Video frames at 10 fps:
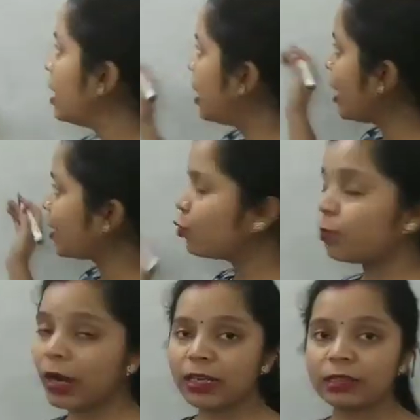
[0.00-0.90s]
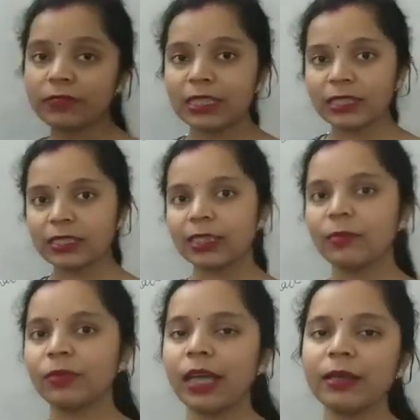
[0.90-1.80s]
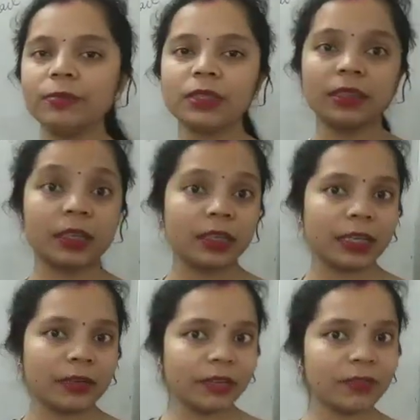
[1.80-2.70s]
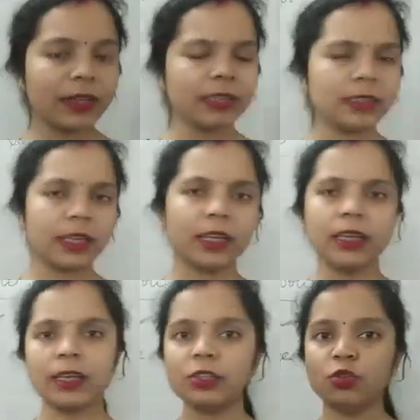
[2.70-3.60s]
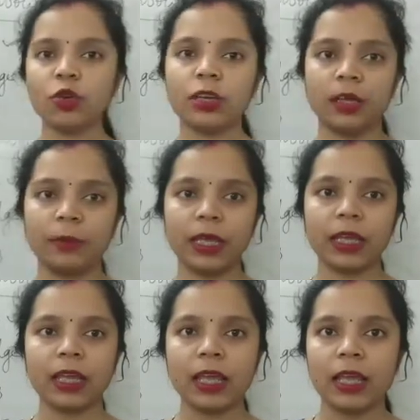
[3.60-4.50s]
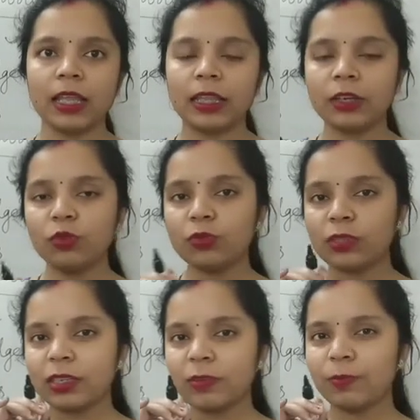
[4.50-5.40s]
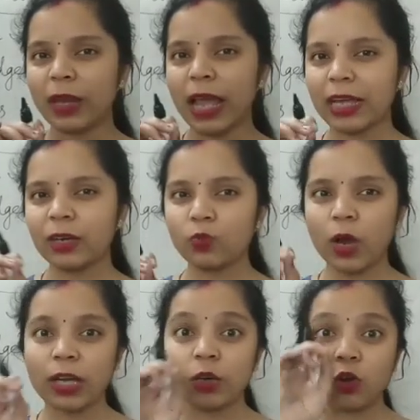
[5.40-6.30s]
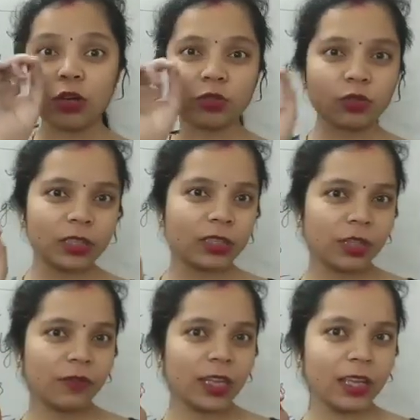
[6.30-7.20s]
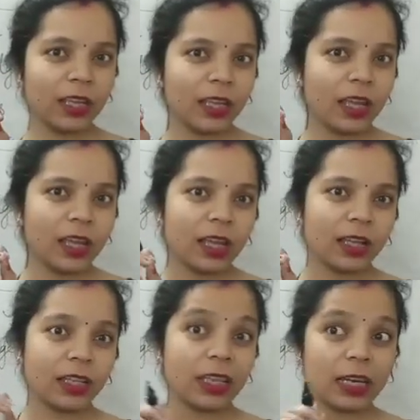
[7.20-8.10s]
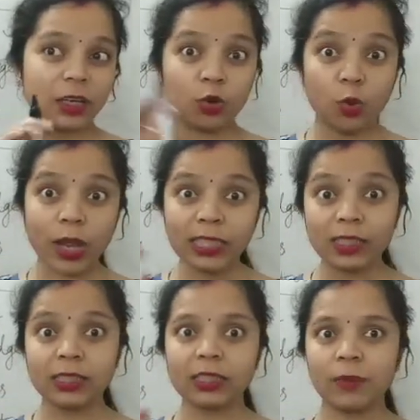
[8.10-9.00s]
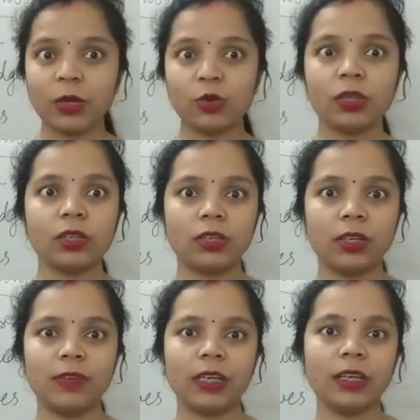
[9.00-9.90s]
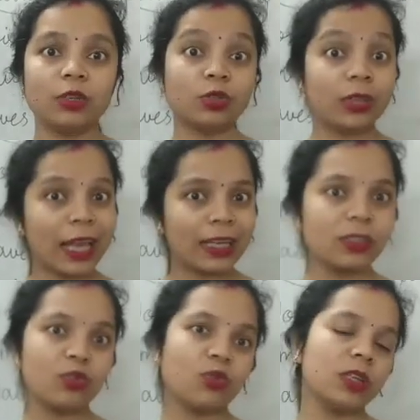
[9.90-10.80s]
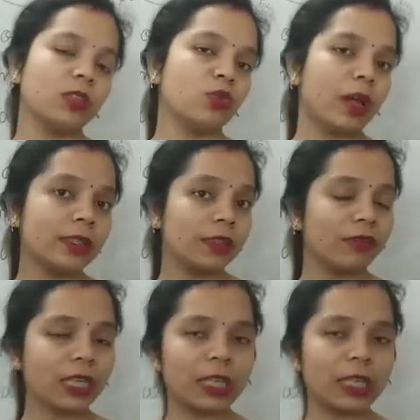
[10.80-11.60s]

Like you might have seen sometimes in the TV when signal is not coming, then you see black and white dots on the TV. That noise is coming on the TV. So that is known as noise effect.